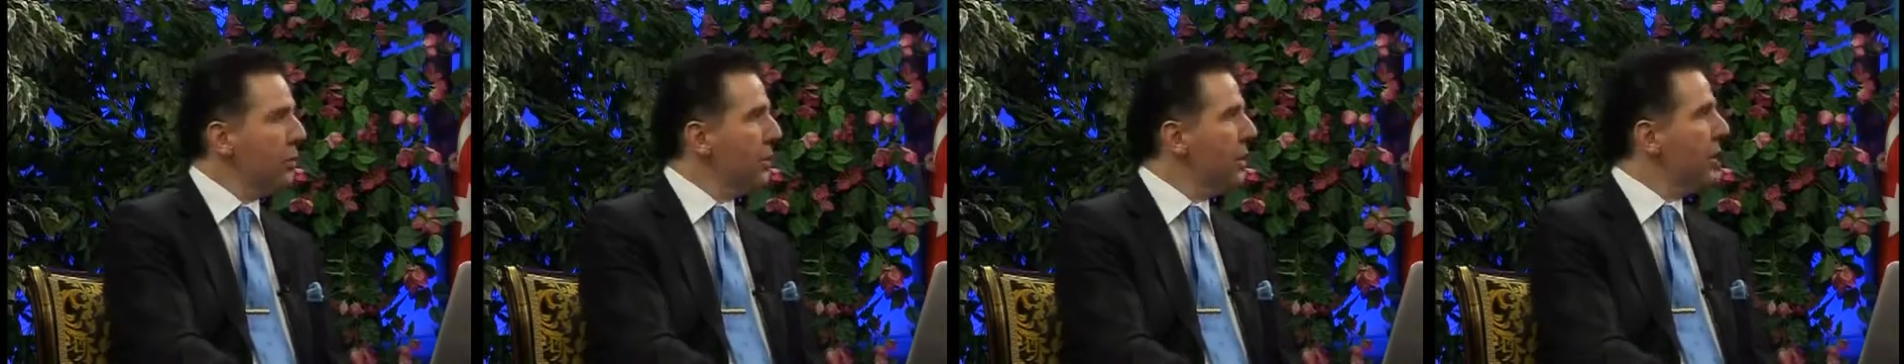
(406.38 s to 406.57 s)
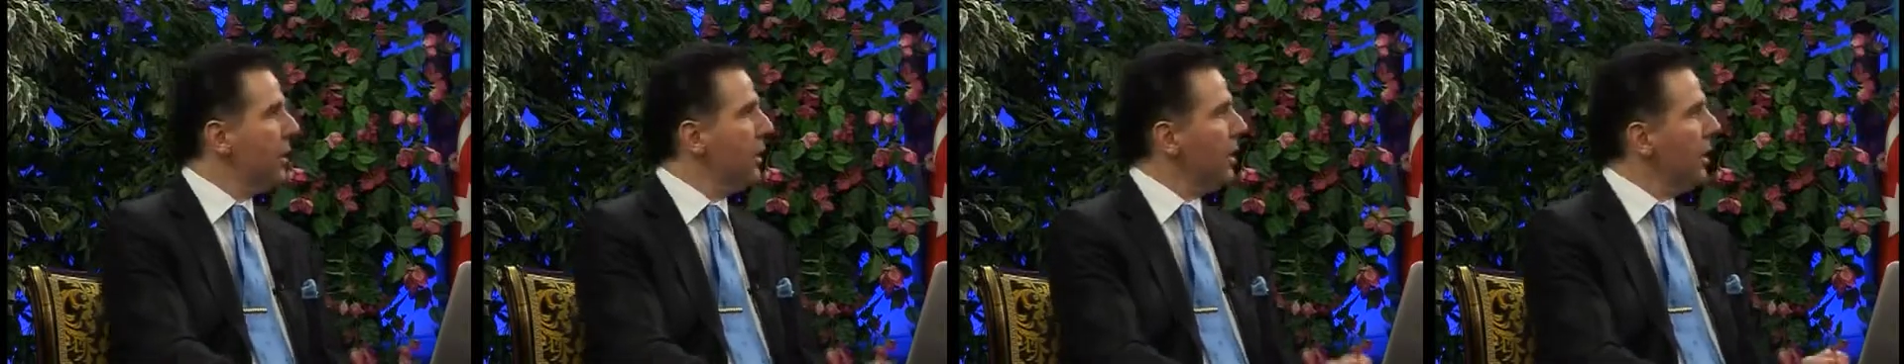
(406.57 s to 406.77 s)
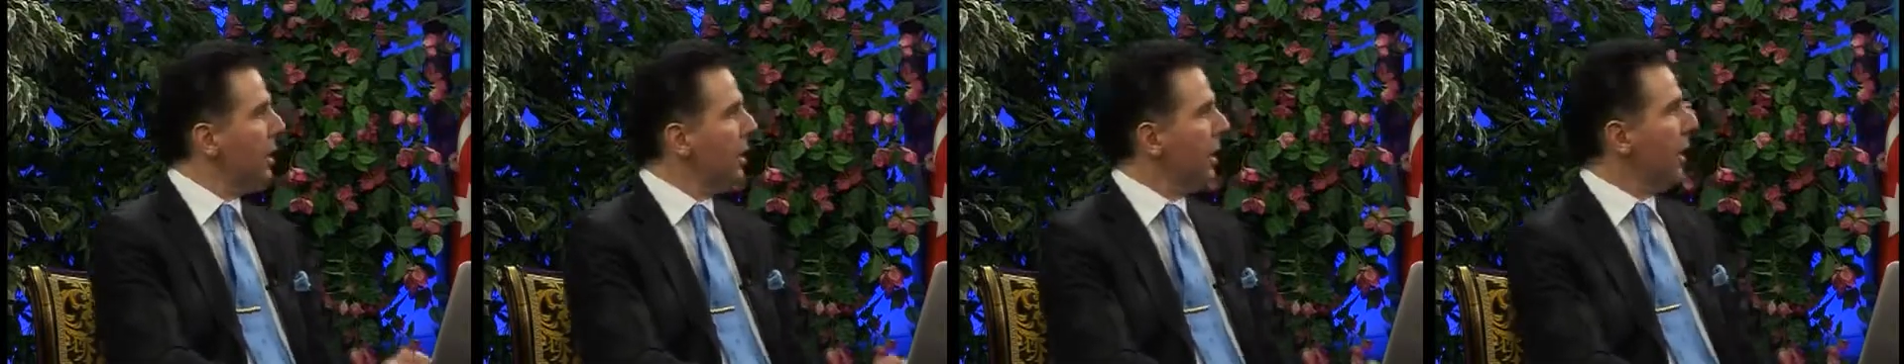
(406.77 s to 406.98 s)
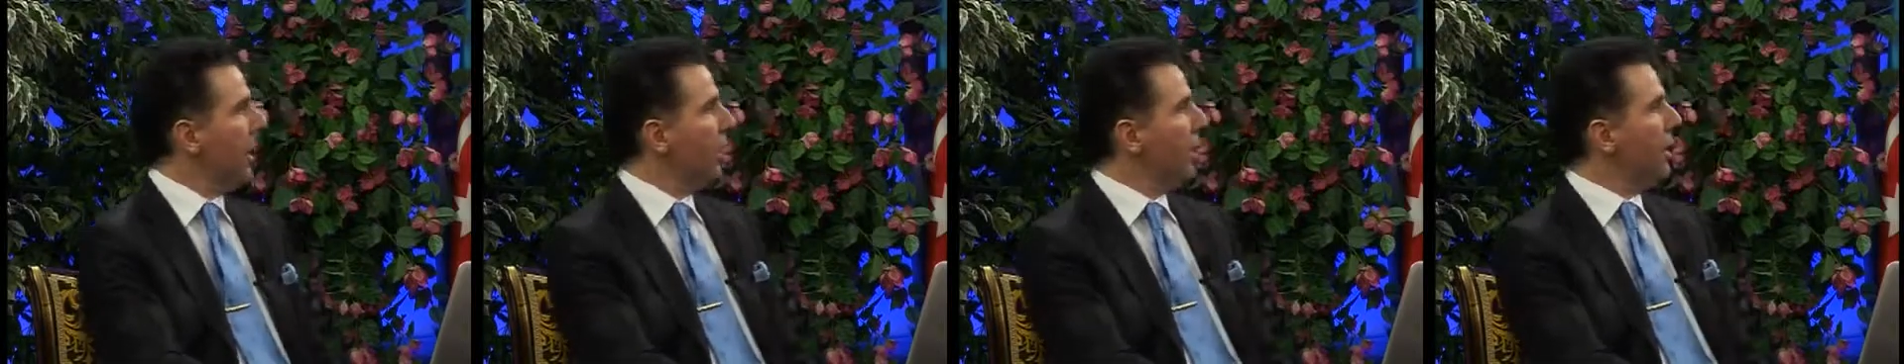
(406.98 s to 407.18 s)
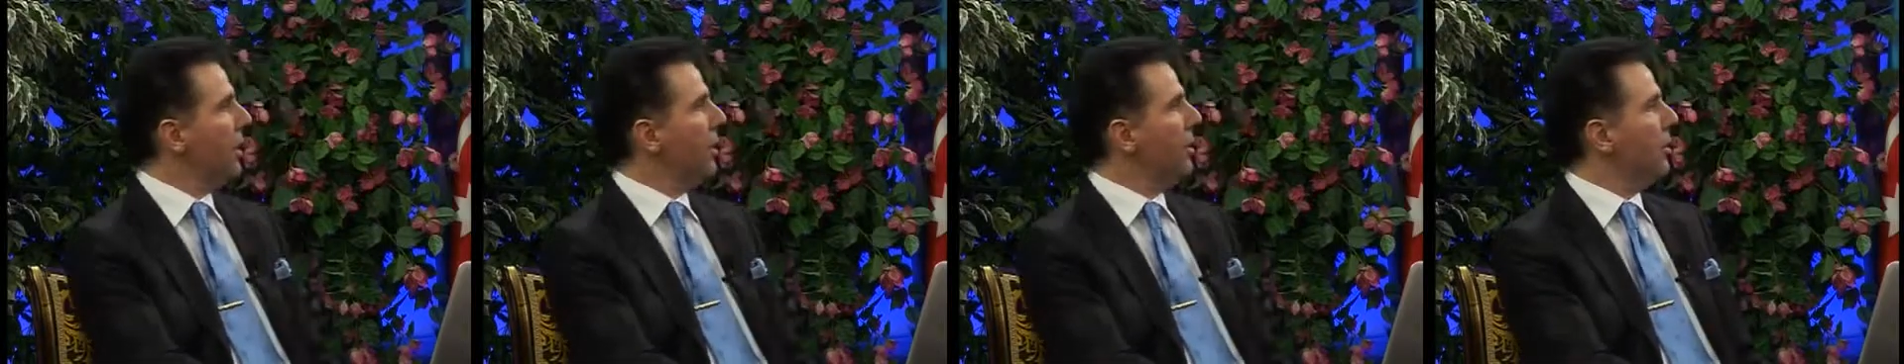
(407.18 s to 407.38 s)
You see
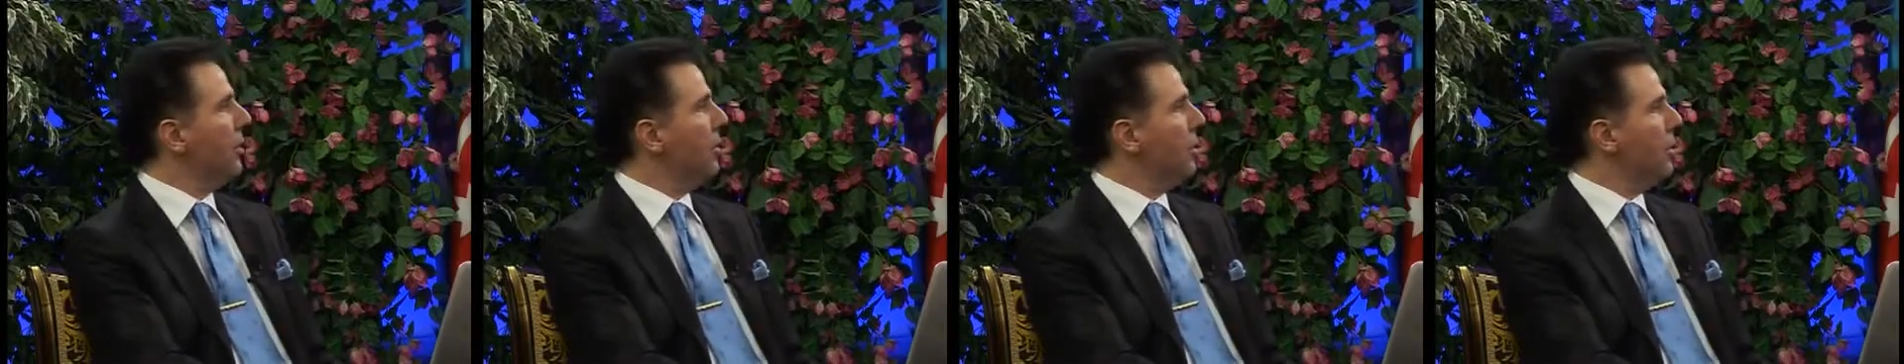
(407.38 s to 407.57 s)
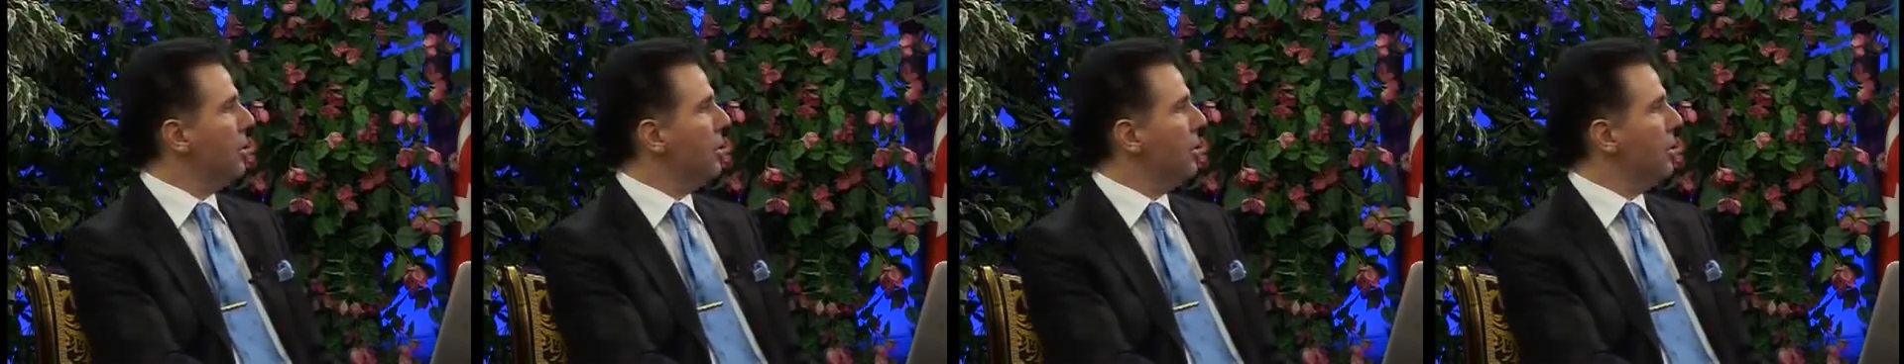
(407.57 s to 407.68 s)
a